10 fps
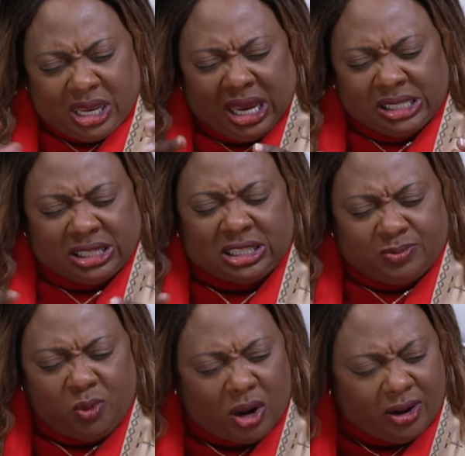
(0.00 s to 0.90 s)
in
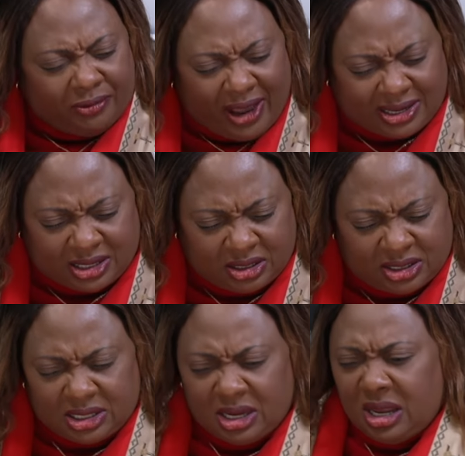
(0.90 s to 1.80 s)
smaller
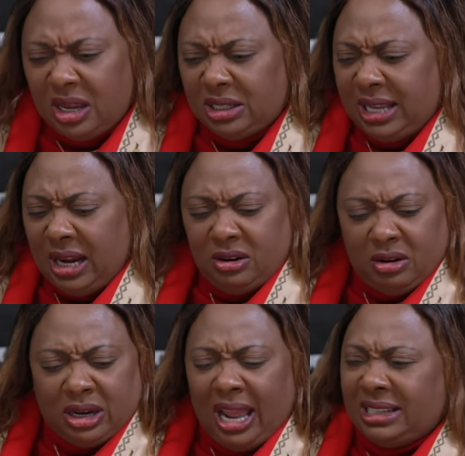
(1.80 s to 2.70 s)
vessels that look
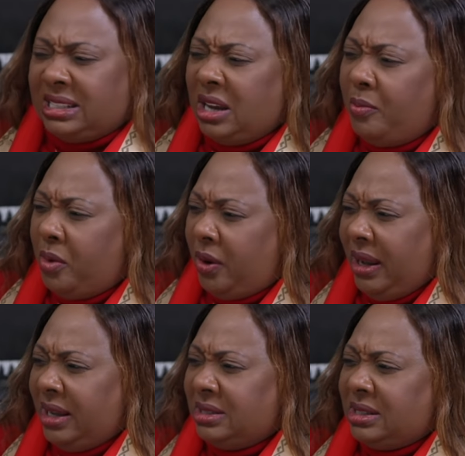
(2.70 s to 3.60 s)
like
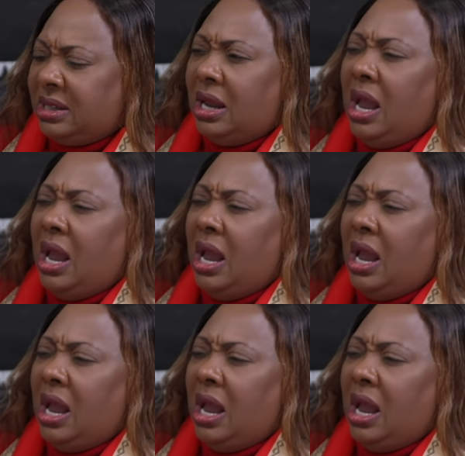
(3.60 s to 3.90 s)
submarines.